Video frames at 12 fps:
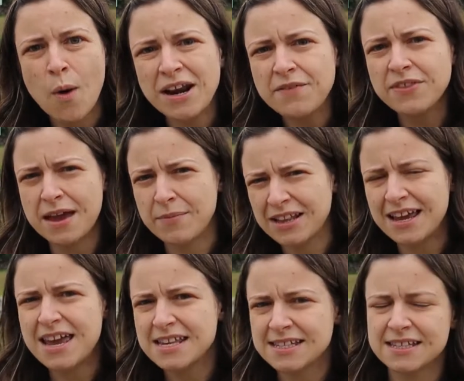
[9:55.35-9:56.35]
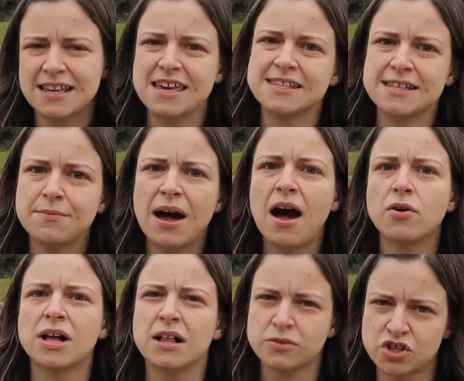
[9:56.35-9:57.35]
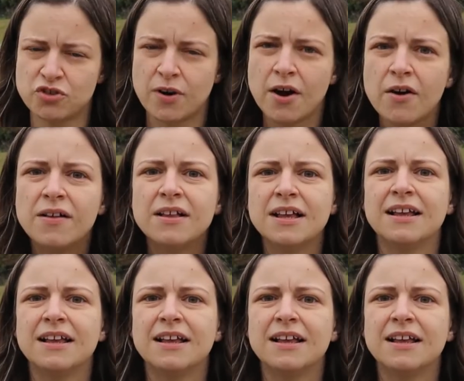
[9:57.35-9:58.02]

One of them at least is somehow cultural,